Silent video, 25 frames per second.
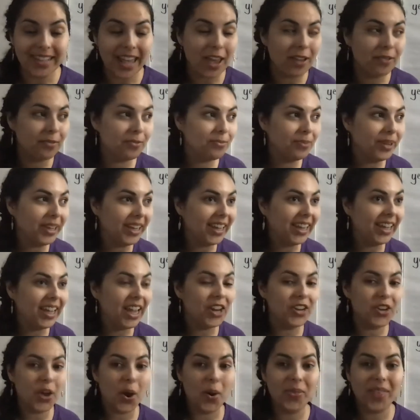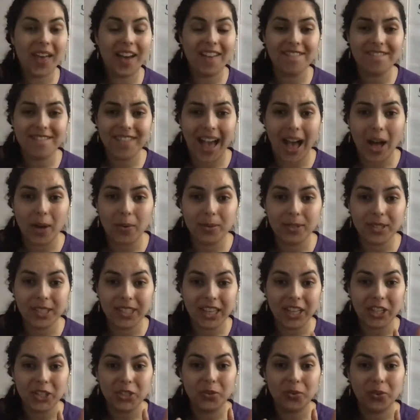and we know that vowels
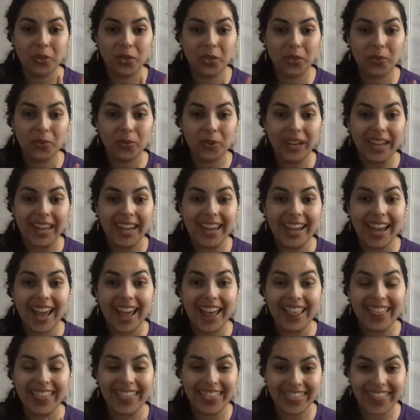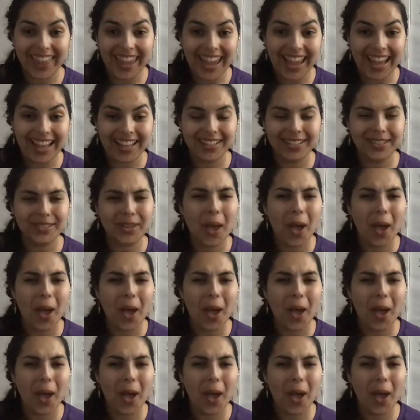can do three things.